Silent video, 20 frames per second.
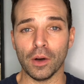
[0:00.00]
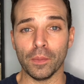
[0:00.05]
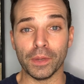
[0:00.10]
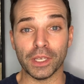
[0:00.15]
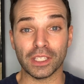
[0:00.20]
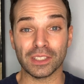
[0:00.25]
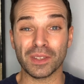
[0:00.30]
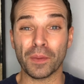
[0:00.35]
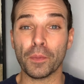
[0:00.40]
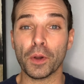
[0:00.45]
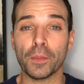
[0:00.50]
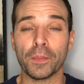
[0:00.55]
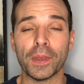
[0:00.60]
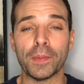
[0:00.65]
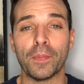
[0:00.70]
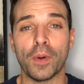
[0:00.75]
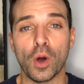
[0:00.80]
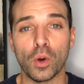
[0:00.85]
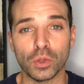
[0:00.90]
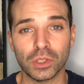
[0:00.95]
because I'm gonna be
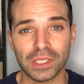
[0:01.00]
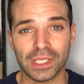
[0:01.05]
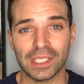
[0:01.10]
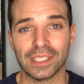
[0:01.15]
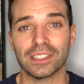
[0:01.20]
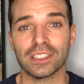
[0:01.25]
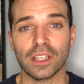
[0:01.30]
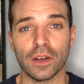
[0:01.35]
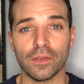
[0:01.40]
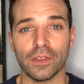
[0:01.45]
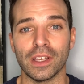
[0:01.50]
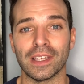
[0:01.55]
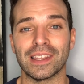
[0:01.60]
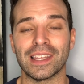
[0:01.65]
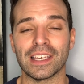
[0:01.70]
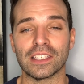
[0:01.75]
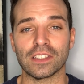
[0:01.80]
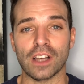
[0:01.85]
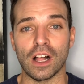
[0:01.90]
posting stuff like this